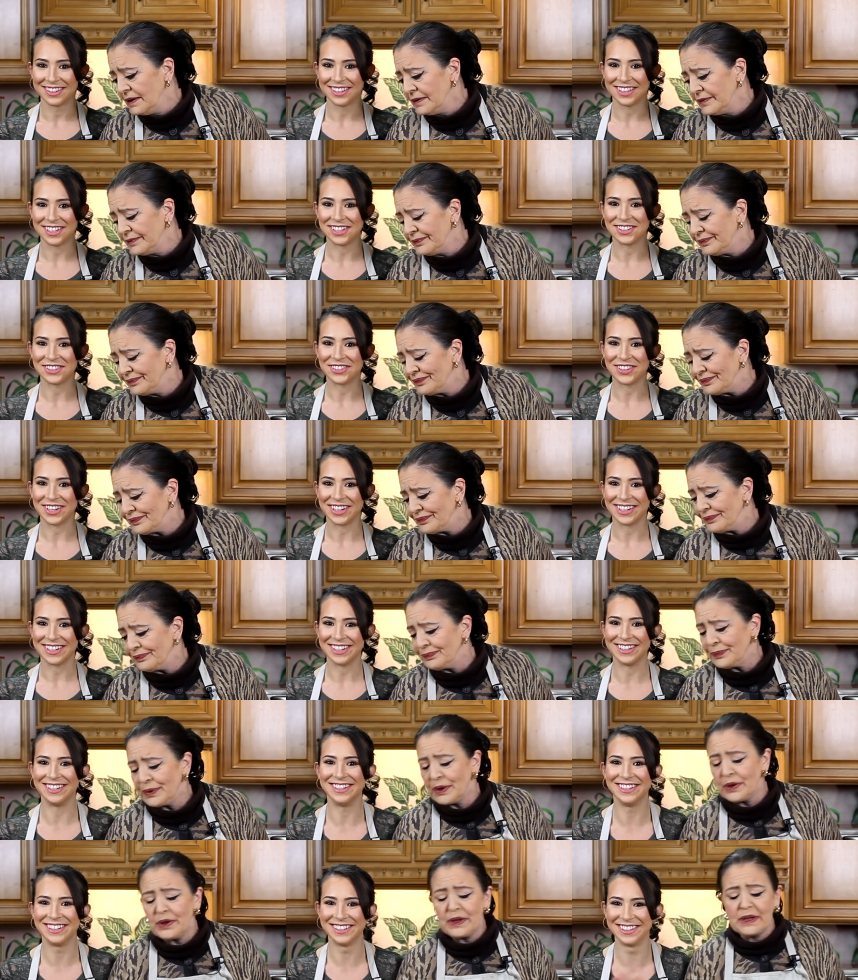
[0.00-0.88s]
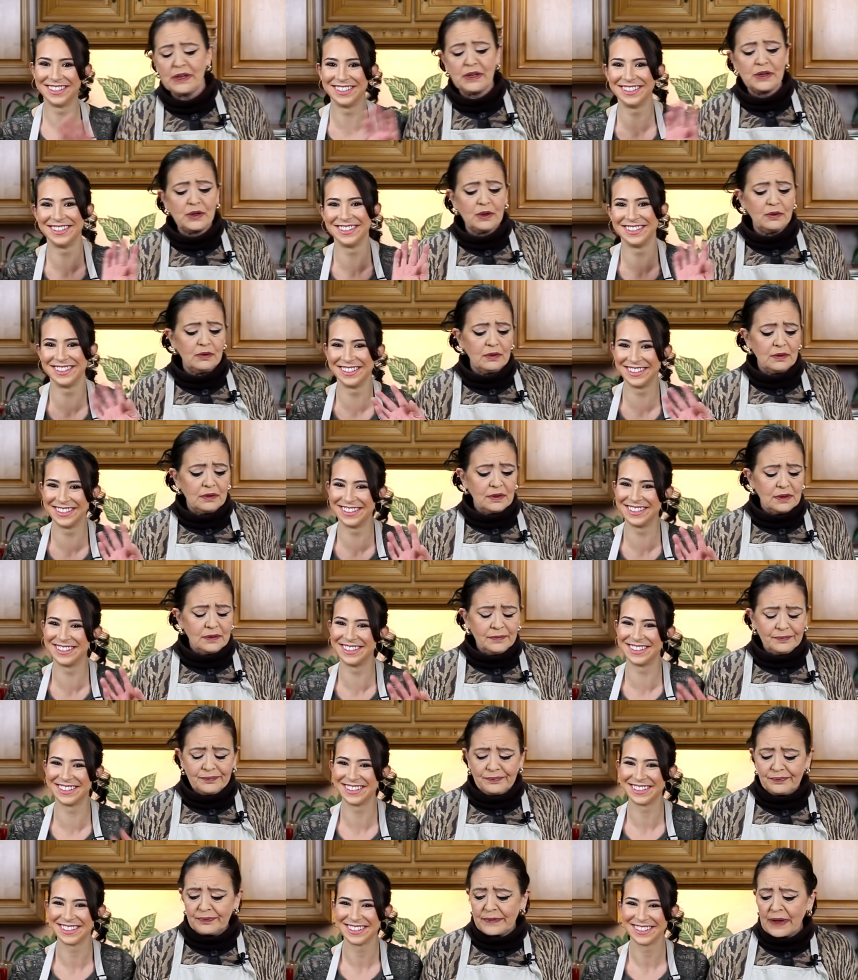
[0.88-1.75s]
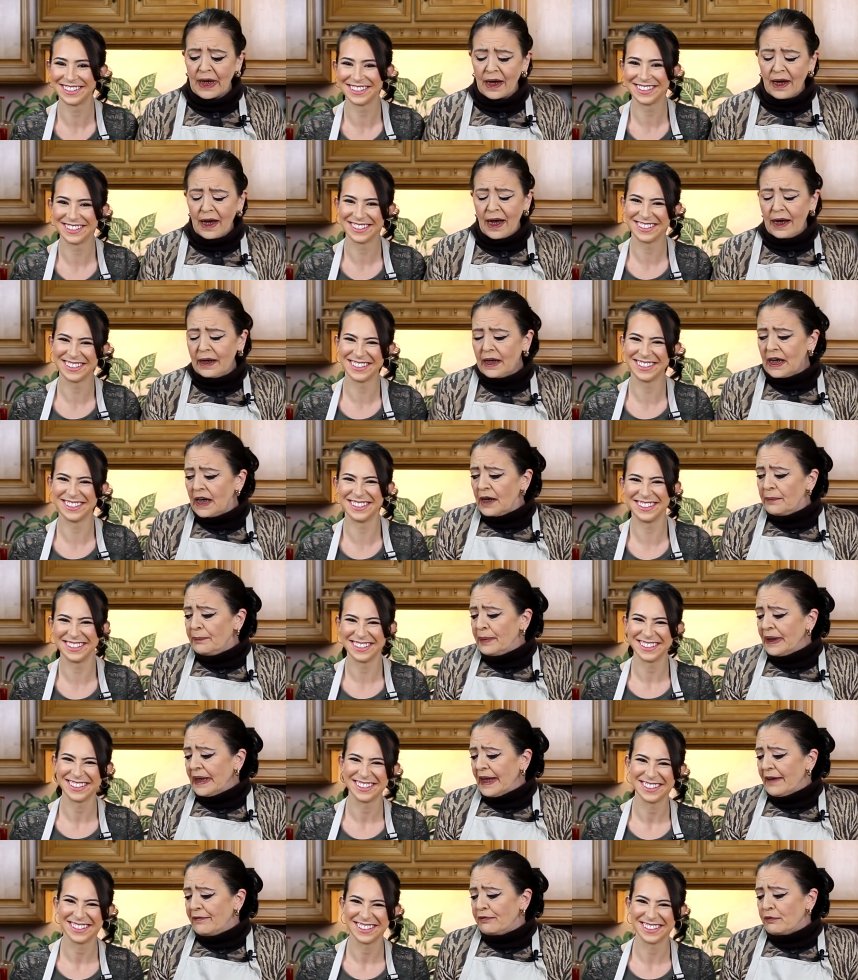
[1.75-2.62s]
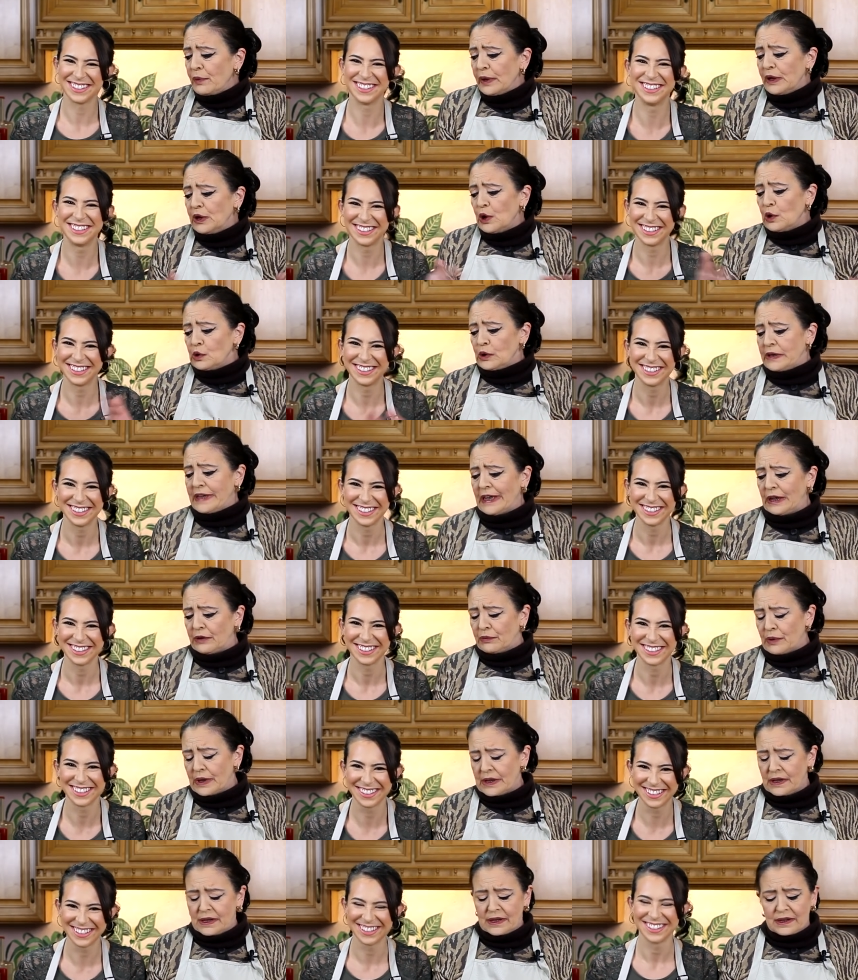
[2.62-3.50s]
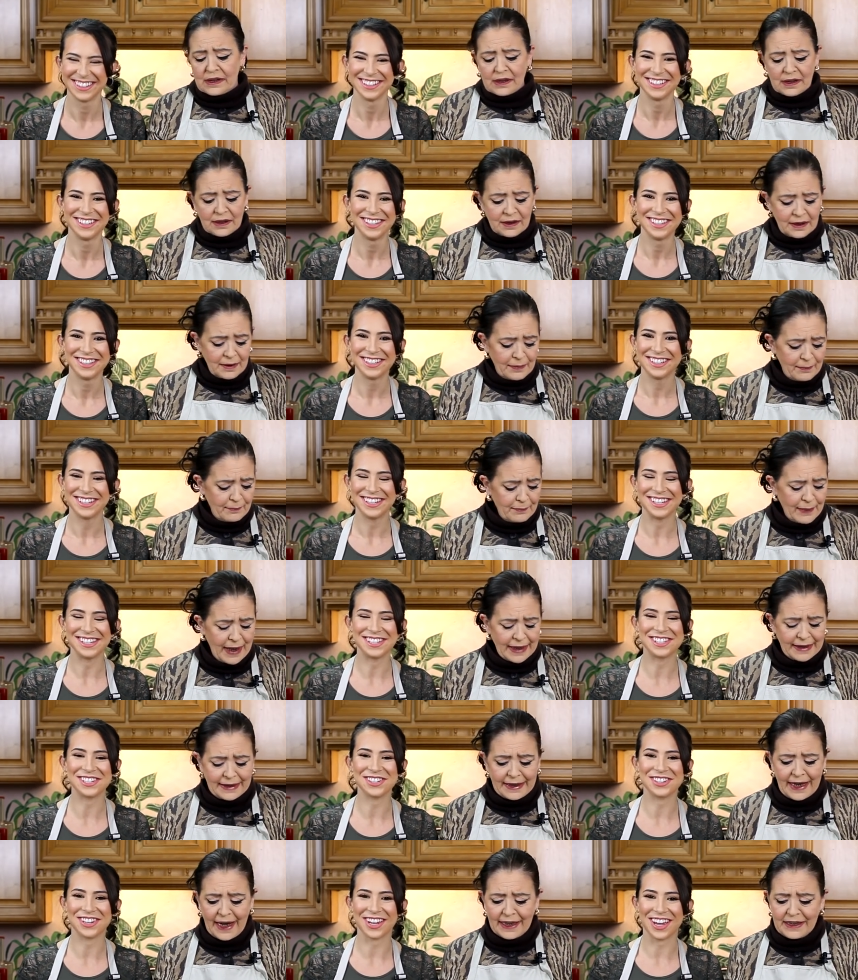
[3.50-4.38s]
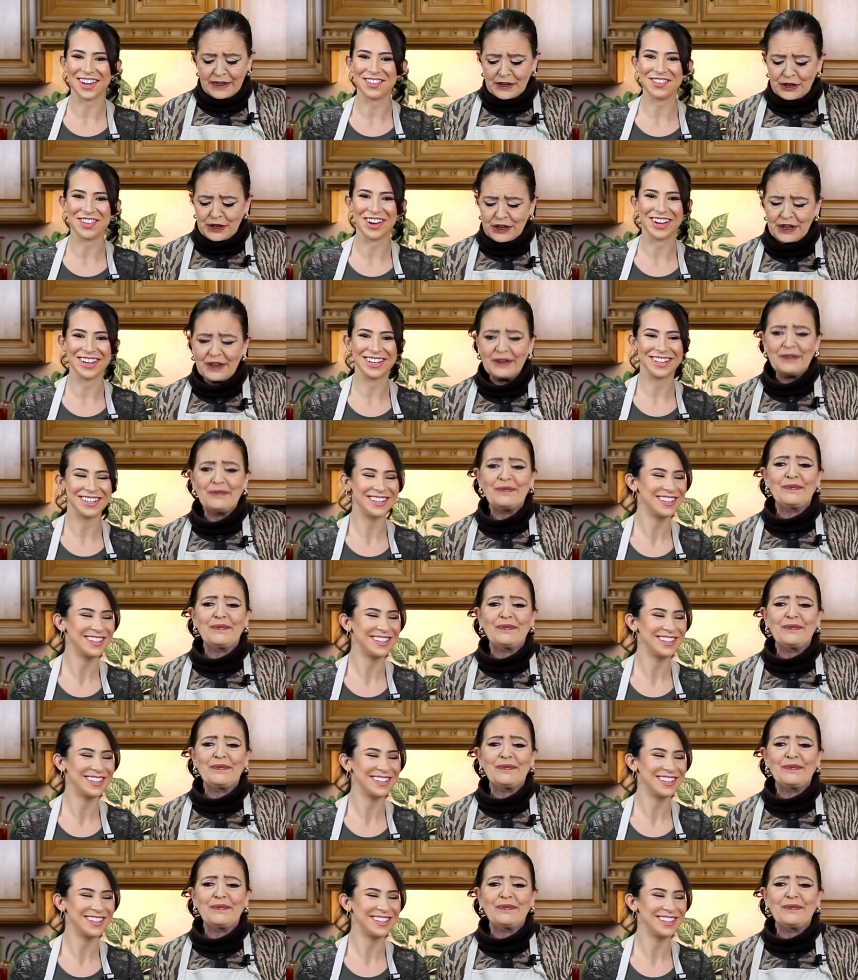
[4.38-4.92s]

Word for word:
Speaker 1: Oh, God. Pretty soon, I'm going to be left with no secrets. it's okay, Ma.